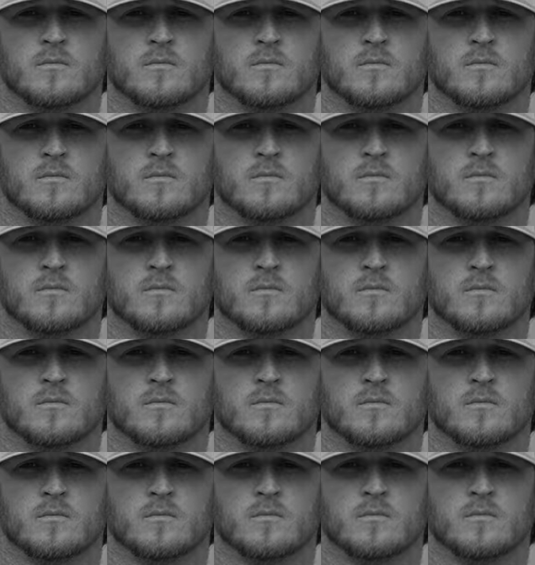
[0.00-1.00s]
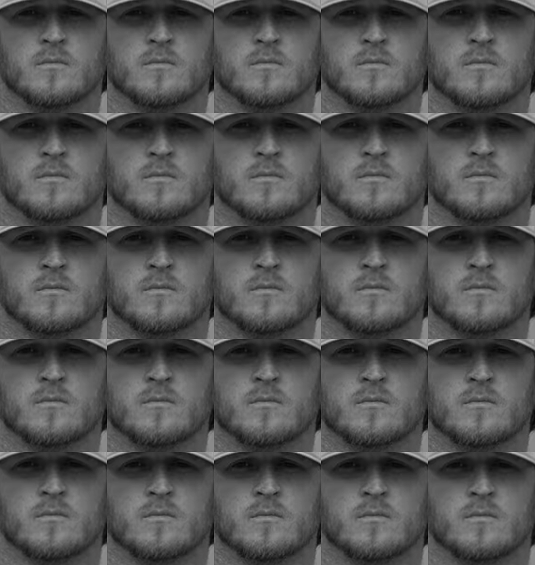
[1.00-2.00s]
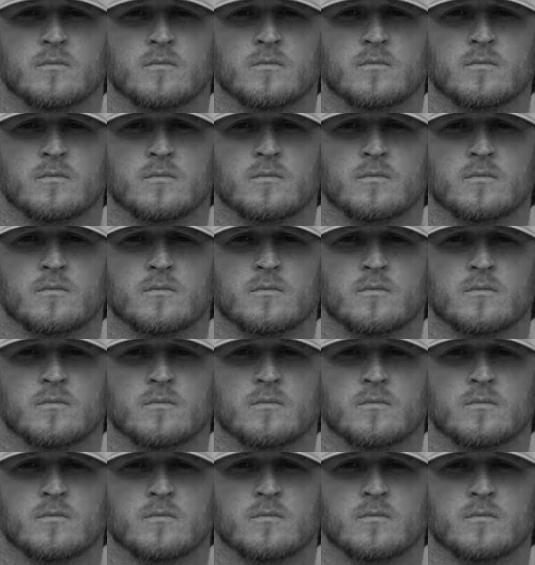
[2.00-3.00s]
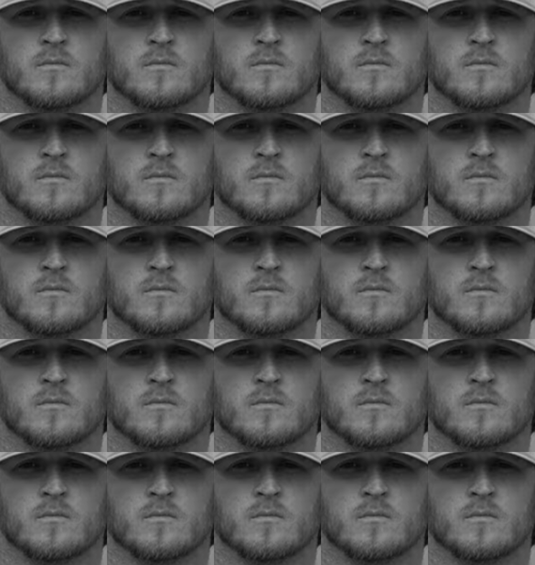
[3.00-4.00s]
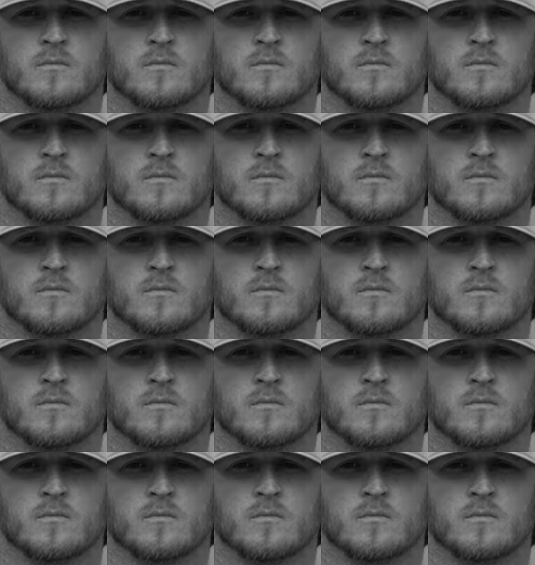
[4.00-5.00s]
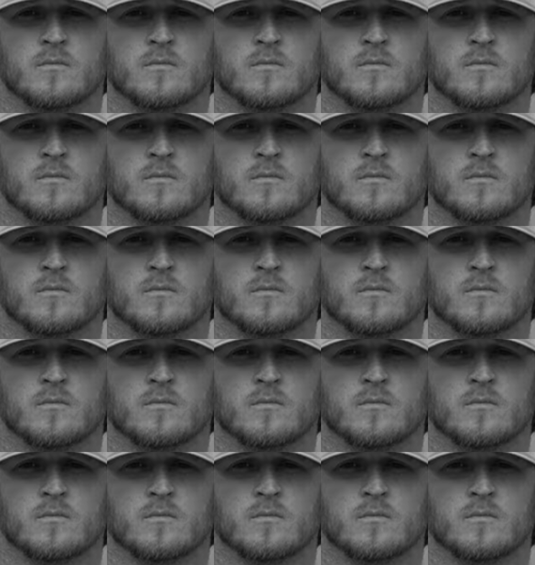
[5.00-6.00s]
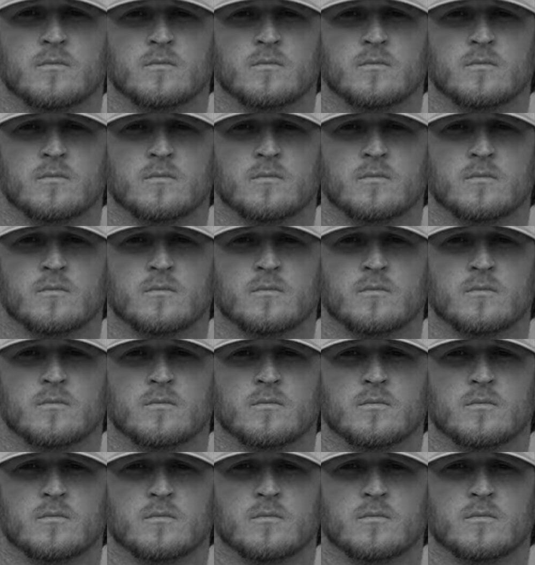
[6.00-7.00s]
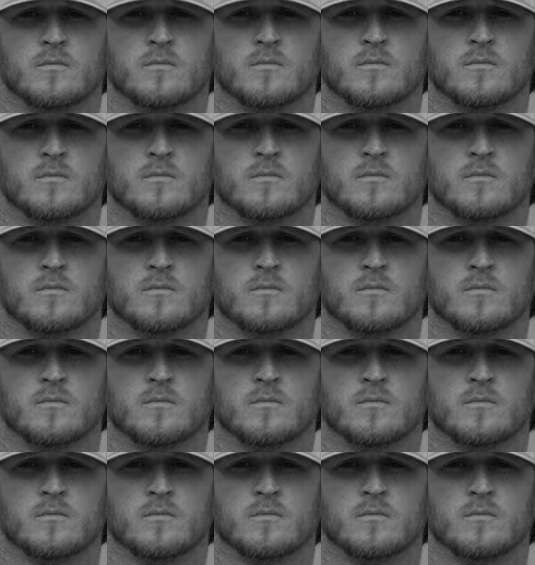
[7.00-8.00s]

[no speech]